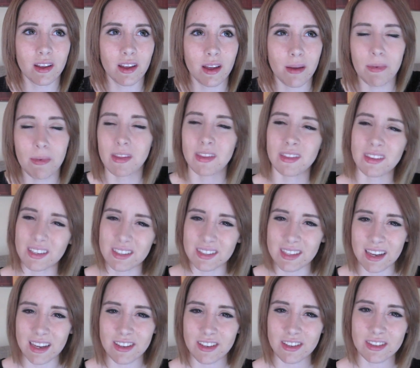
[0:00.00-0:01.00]
I mean, isn't
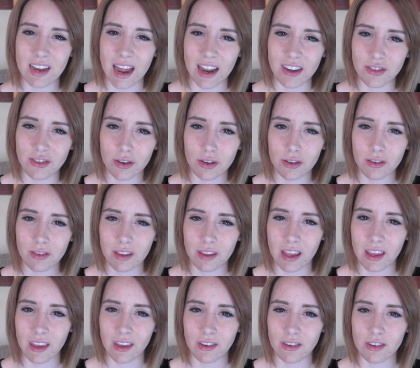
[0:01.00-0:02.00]
that just natural?
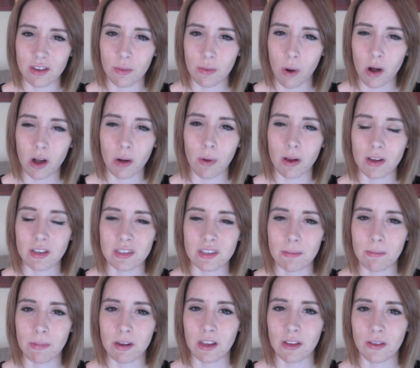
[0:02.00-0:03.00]
Like, you want to watch
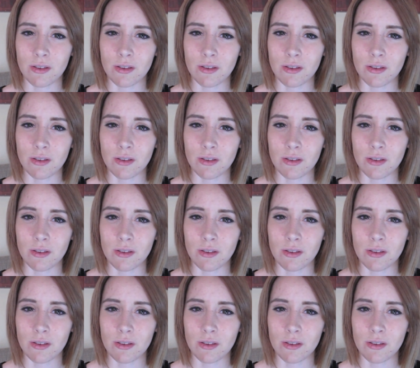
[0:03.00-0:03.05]
somebody